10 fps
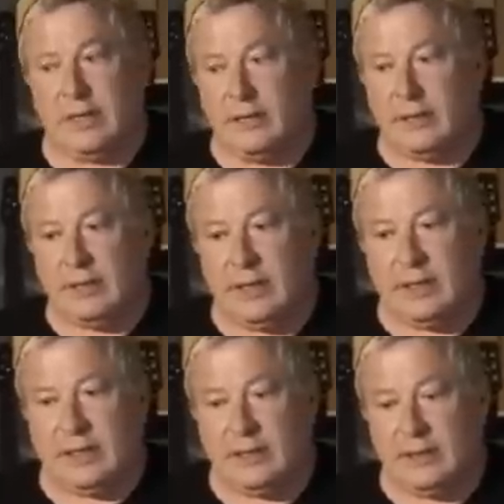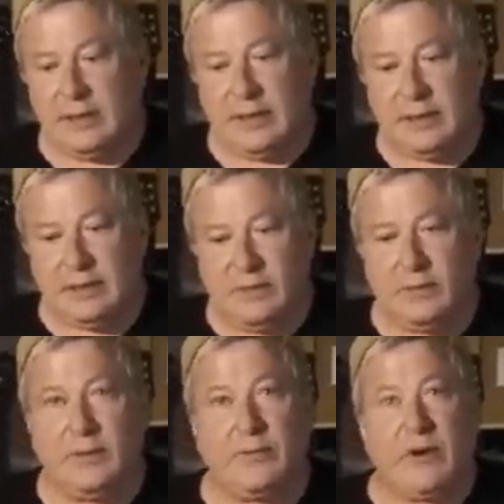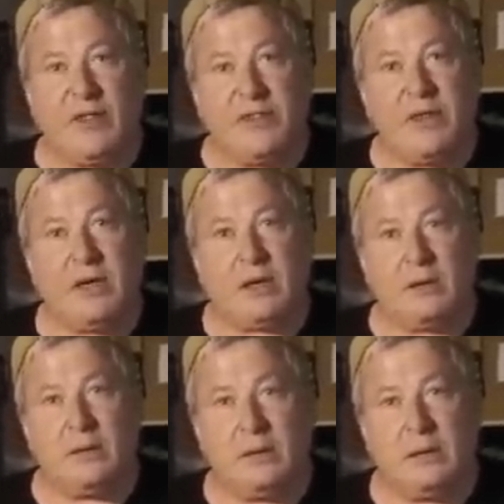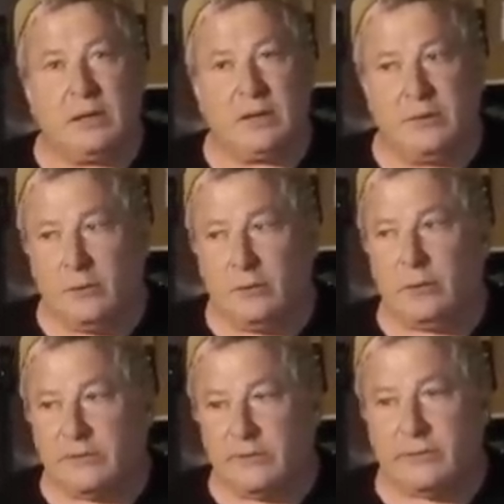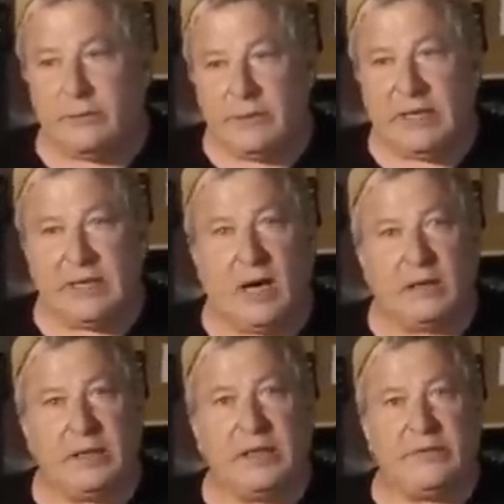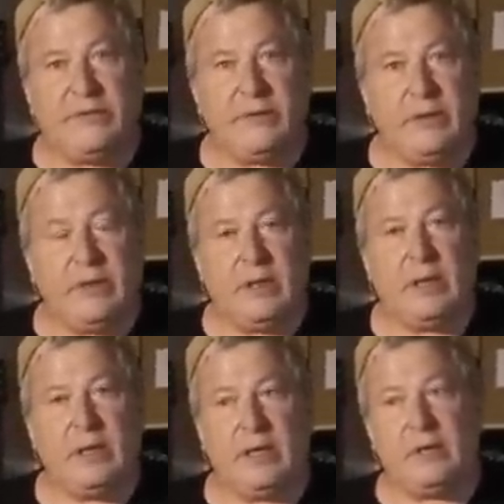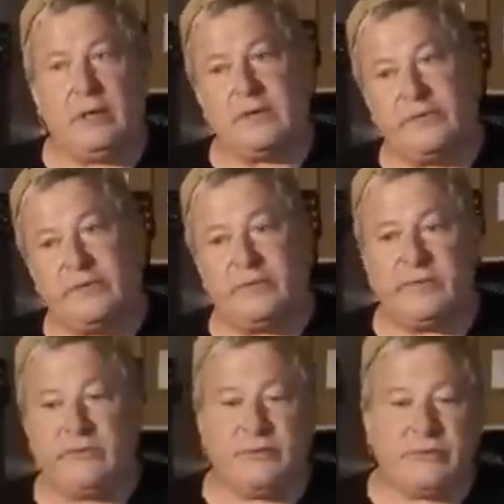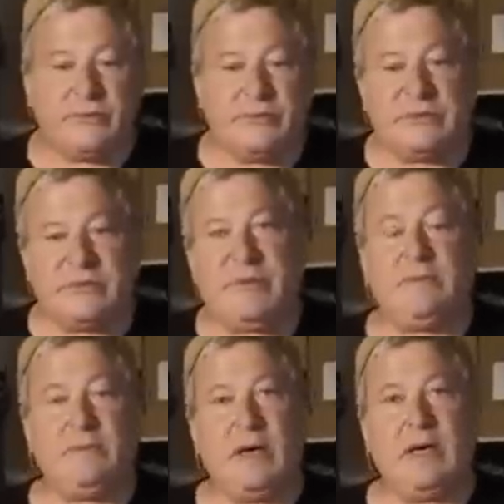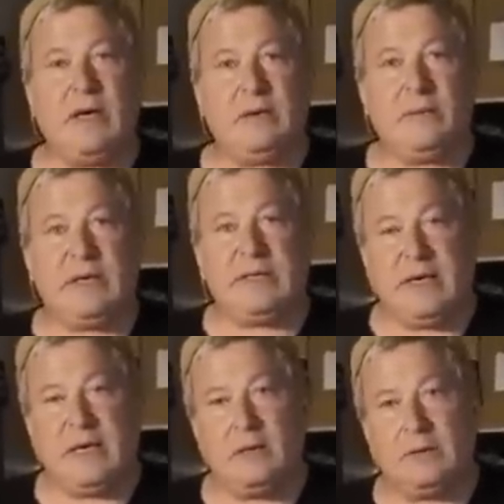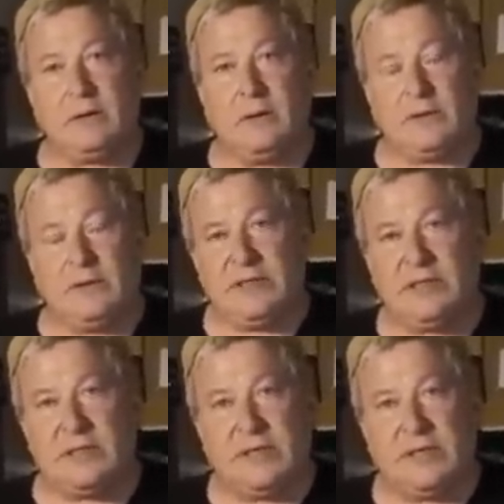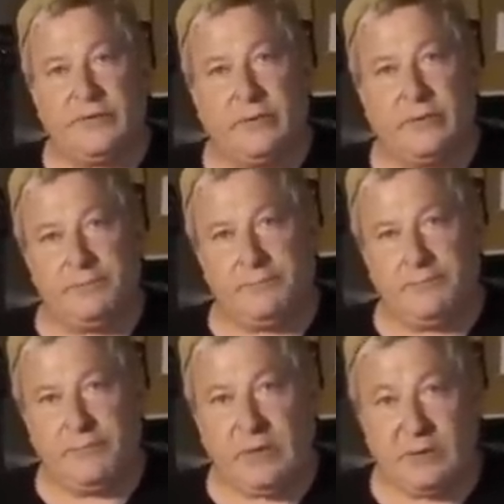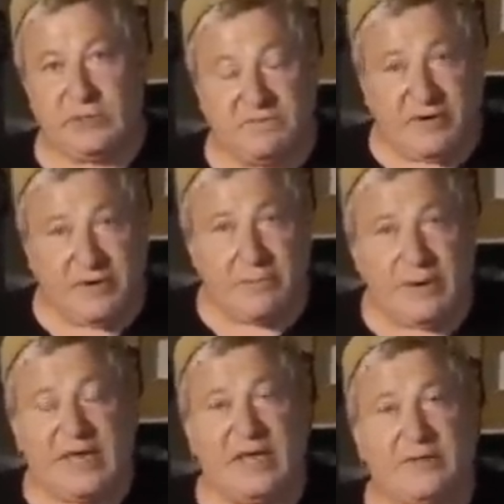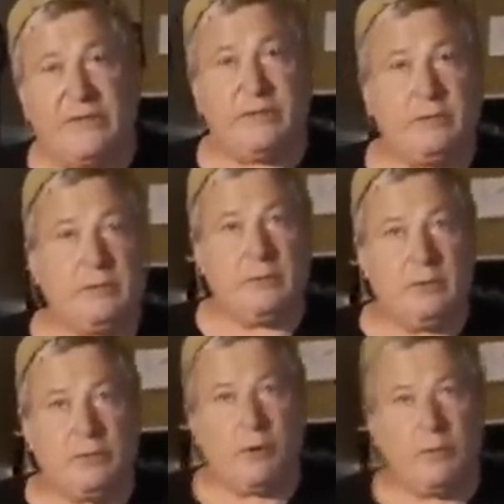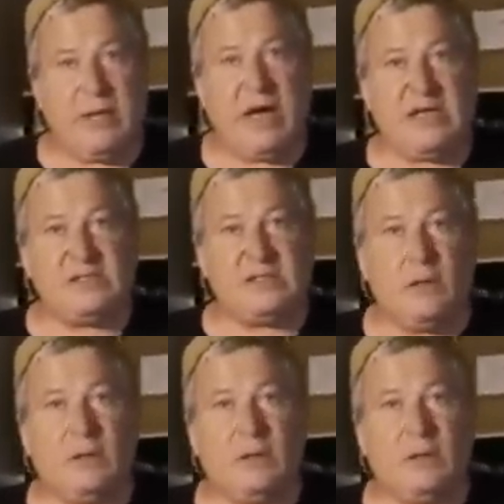and, and, and do the right thing and do what the guitar needs. and not to spend my, my day on, on the internet, which I'm very bad at. You probably guys